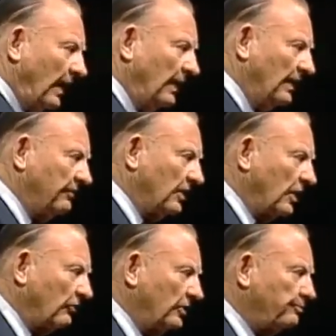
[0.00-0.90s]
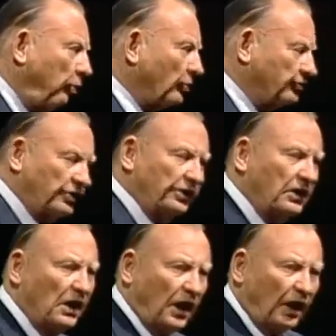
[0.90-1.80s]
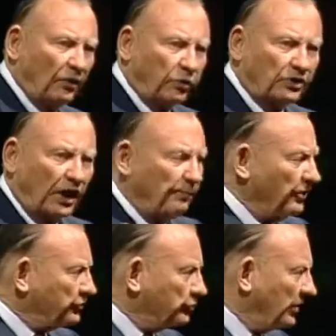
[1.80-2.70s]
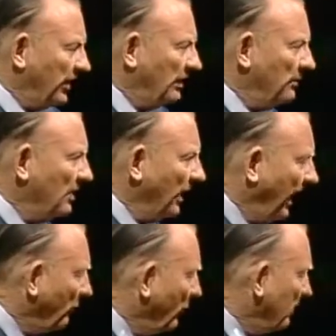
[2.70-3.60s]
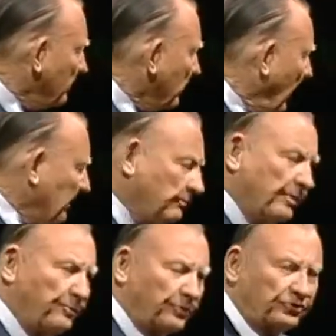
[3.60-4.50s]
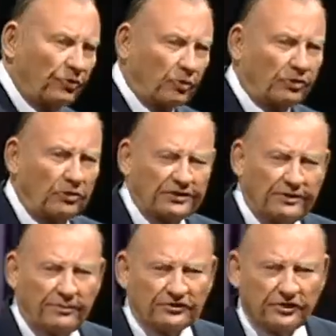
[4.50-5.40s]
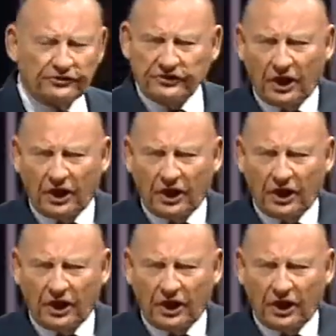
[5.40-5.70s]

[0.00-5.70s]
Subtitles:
living in a great port city where commerce came and went and the peoples of the world did business.